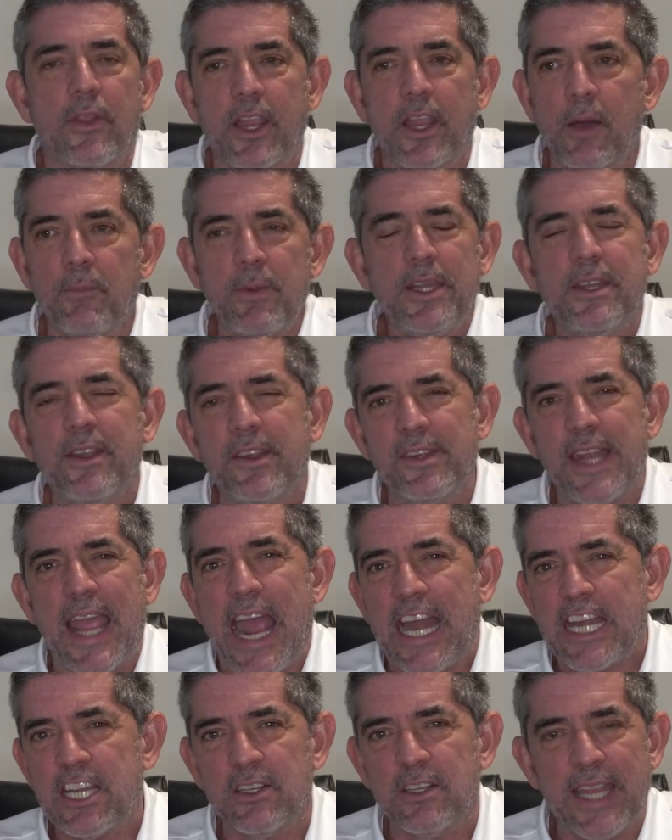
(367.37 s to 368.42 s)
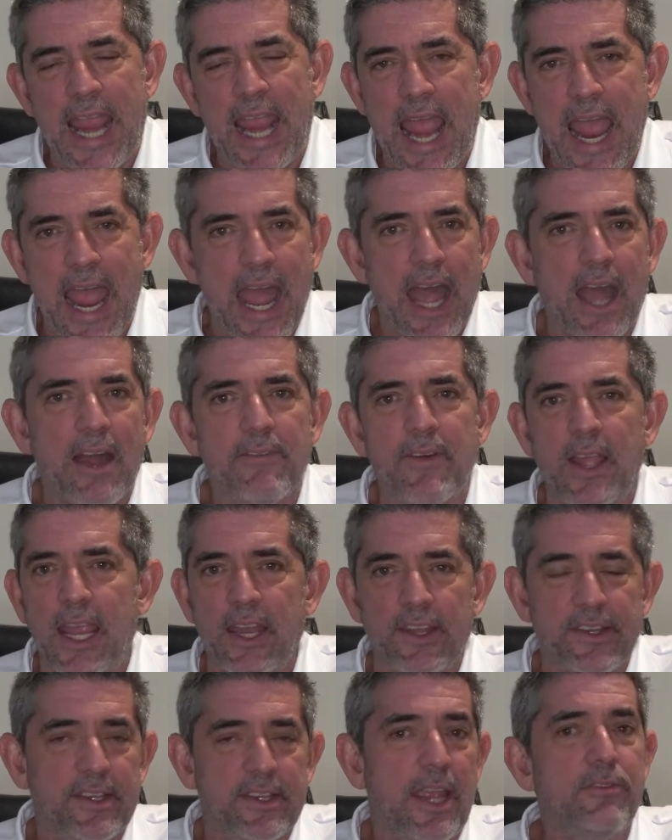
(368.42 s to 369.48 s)
the company doesn't actually have
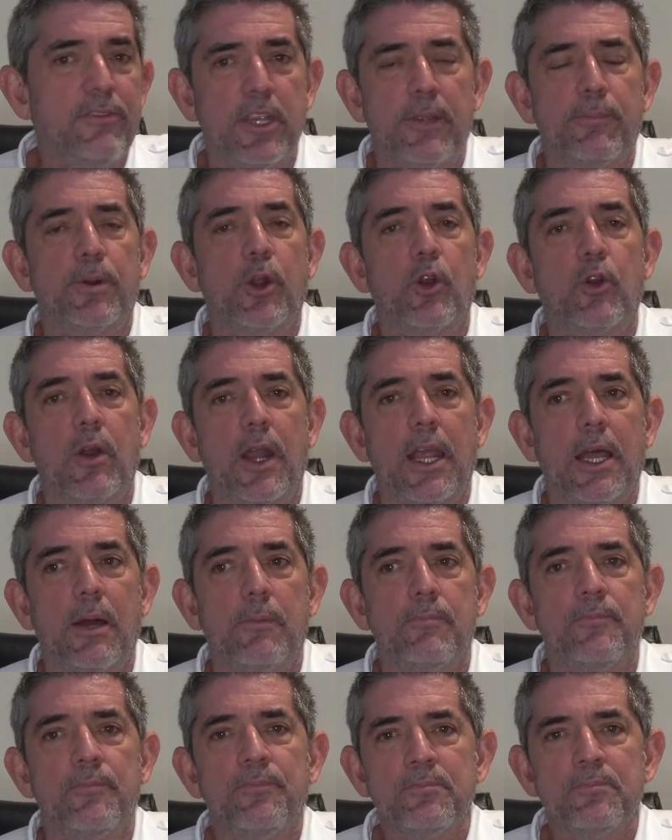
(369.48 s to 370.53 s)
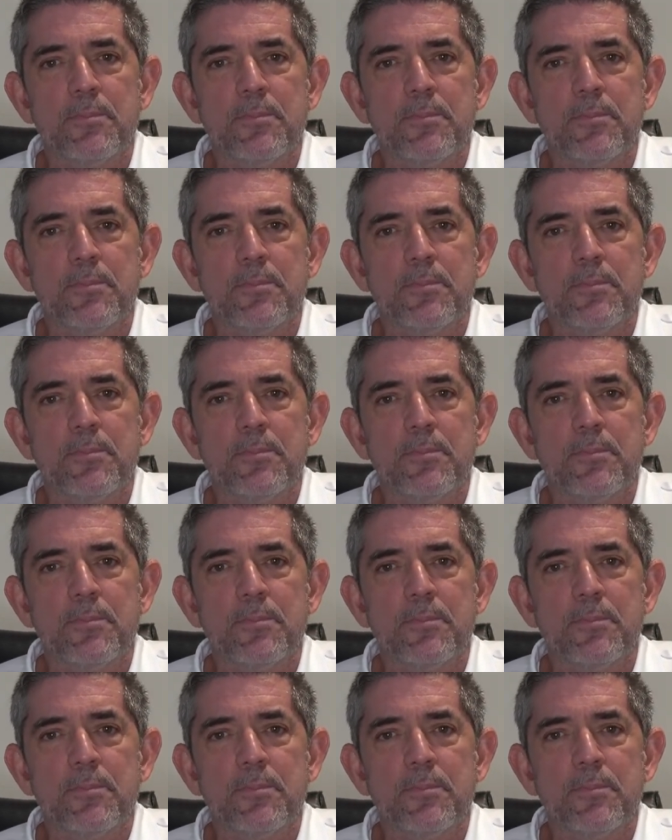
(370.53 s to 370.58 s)
a safety program,